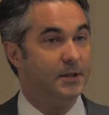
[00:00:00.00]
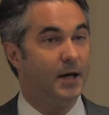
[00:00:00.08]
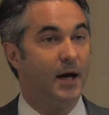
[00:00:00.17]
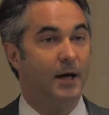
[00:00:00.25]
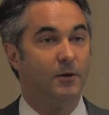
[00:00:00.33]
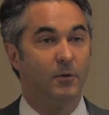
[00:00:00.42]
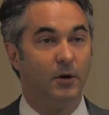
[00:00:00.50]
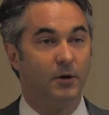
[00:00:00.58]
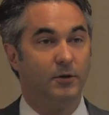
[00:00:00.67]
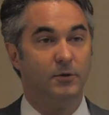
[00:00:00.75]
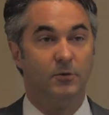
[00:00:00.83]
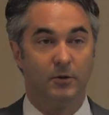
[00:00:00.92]
the
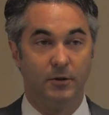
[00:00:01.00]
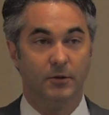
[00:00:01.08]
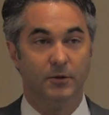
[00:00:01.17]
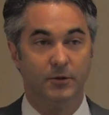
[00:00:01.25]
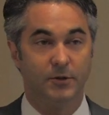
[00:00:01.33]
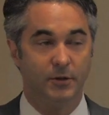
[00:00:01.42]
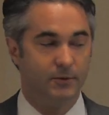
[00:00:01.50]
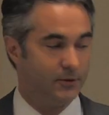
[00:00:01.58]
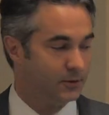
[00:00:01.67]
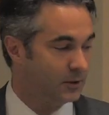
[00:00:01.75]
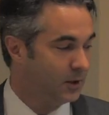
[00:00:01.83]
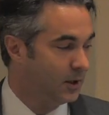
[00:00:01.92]
high-quality door-to-door
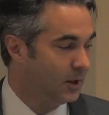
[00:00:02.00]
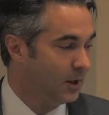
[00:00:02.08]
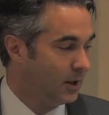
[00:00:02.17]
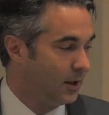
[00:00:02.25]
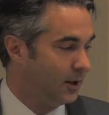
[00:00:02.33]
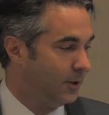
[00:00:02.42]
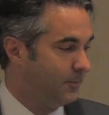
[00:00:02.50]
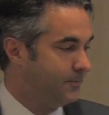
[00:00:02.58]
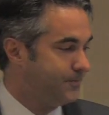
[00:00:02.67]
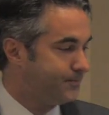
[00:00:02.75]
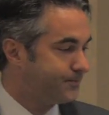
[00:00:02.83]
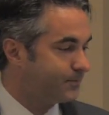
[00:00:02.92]
service.
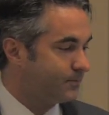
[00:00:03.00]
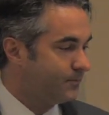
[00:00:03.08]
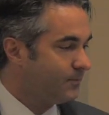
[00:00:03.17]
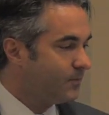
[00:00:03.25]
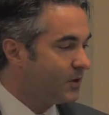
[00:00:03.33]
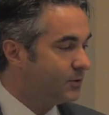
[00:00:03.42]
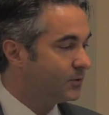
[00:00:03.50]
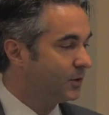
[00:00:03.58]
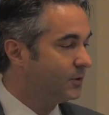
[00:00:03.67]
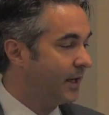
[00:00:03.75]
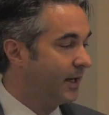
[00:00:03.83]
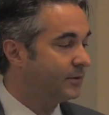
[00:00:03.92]
So
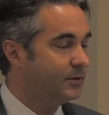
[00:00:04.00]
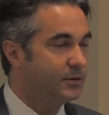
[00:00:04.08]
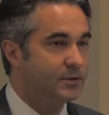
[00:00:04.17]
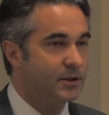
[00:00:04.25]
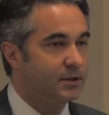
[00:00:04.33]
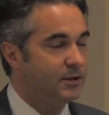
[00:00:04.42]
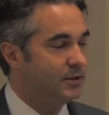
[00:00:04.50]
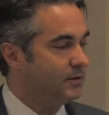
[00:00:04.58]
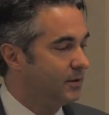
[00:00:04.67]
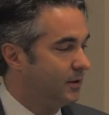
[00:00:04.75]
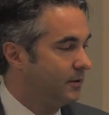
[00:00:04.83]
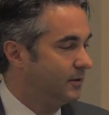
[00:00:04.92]
taxis, jitneys,
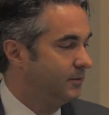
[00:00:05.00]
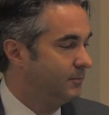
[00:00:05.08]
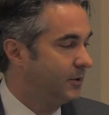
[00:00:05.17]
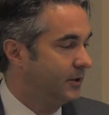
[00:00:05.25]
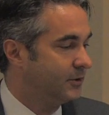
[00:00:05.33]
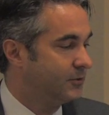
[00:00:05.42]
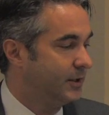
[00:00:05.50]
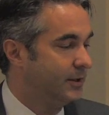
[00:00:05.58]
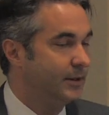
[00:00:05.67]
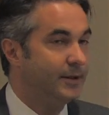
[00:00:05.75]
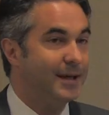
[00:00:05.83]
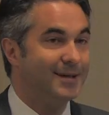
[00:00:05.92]
and
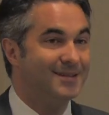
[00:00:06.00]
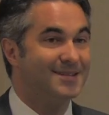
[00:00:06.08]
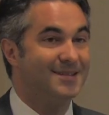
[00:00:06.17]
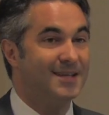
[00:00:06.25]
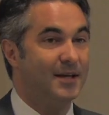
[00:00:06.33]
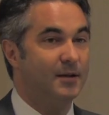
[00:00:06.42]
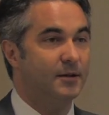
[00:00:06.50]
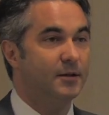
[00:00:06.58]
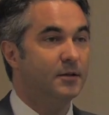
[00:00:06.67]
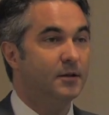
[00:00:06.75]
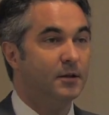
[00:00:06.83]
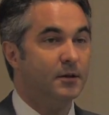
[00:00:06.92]
paratransit, they
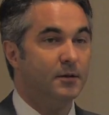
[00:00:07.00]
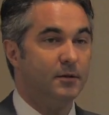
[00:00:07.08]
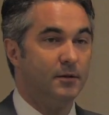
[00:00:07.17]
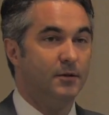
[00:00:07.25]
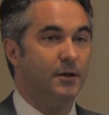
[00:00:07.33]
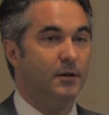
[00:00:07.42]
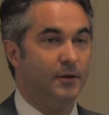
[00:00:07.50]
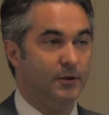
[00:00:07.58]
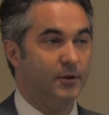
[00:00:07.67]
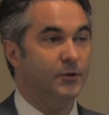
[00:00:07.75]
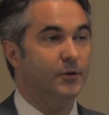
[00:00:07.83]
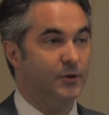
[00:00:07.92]
extend
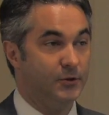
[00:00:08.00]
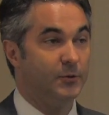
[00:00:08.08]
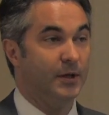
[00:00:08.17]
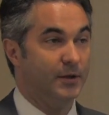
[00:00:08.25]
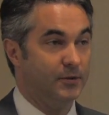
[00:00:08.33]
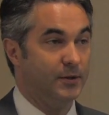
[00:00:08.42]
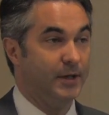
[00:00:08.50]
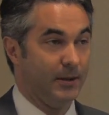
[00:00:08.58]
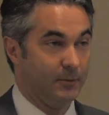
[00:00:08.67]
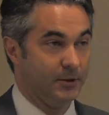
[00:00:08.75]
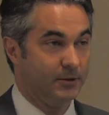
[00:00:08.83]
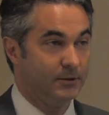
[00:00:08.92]
the transit
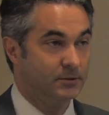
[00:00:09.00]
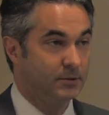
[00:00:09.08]
network.